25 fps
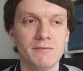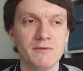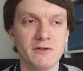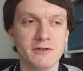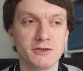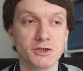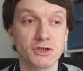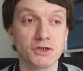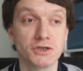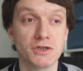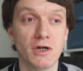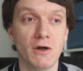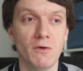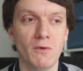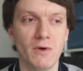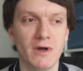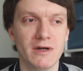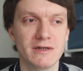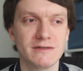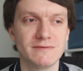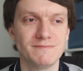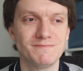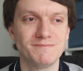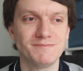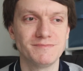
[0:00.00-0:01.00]

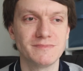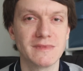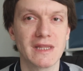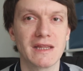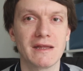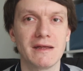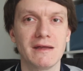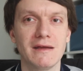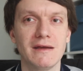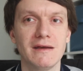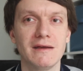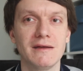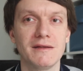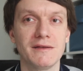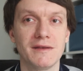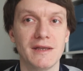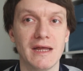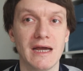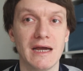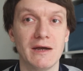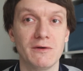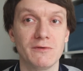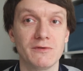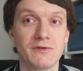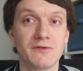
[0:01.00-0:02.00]
Shoah.
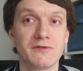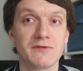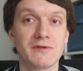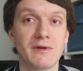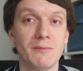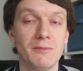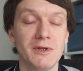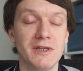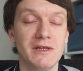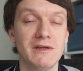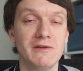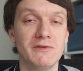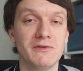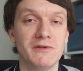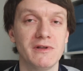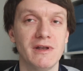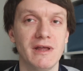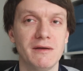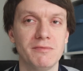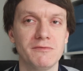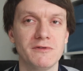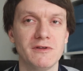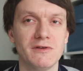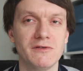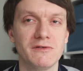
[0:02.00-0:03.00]
Now, some of these
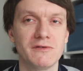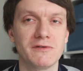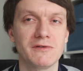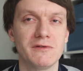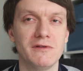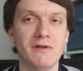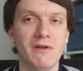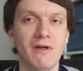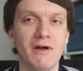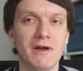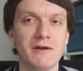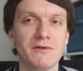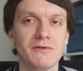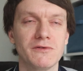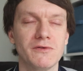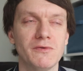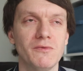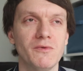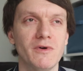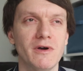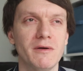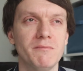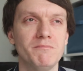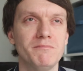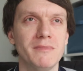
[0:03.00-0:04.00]
leftists like
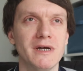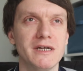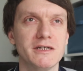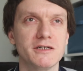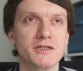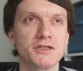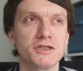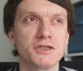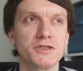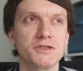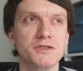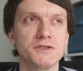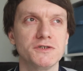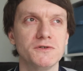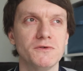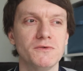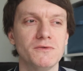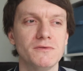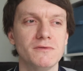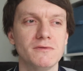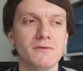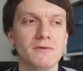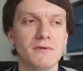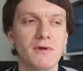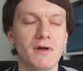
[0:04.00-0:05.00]
to make
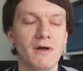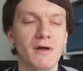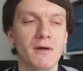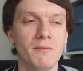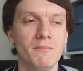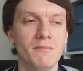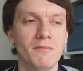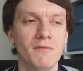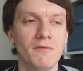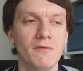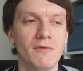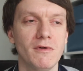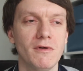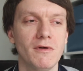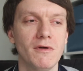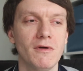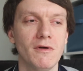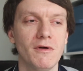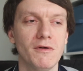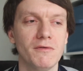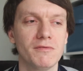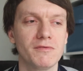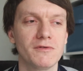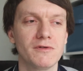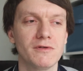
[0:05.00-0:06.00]
sure,
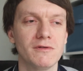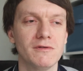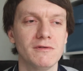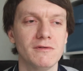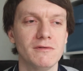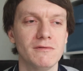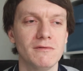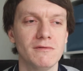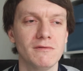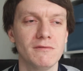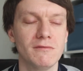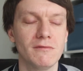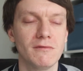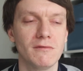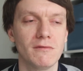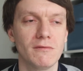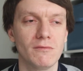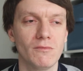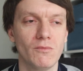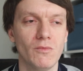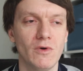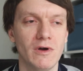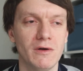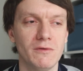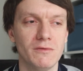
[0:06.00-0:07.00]
often,
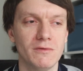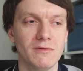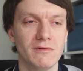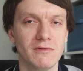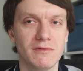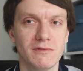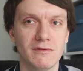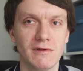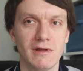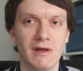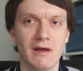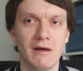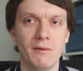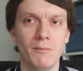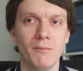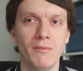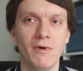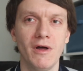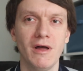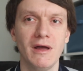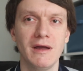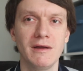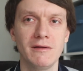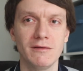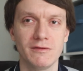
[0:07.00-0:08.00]
well,
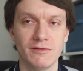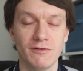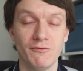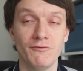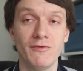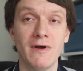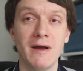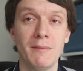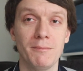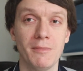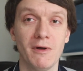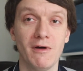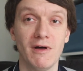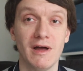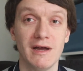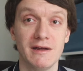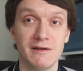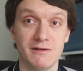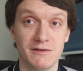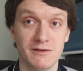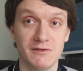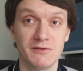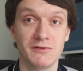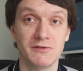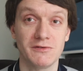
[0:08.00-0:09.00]
the rabbi
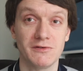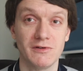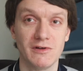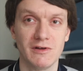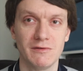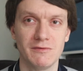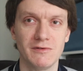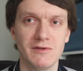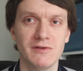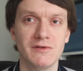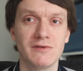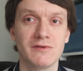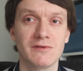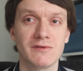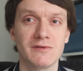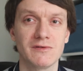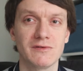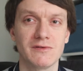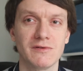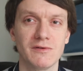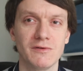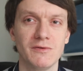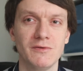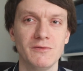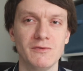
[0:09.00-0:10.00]
at the
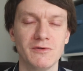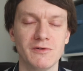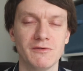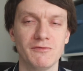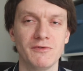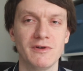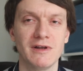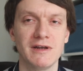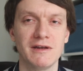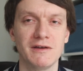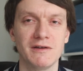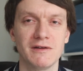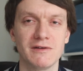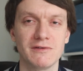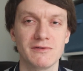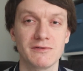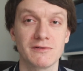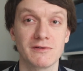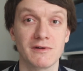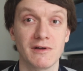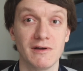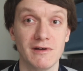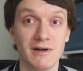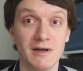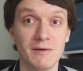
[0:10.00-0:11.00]
service, who's a really
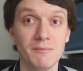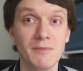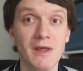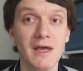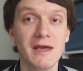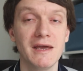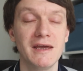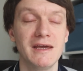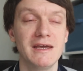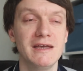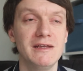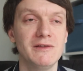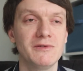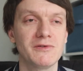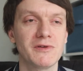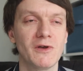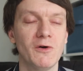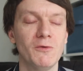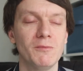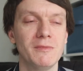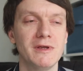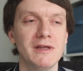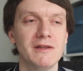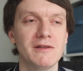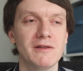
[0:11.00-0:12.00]
nice guy, he
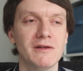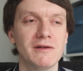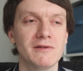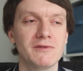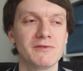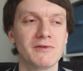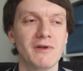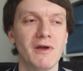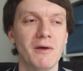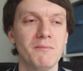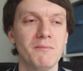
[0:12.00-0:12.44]
told me that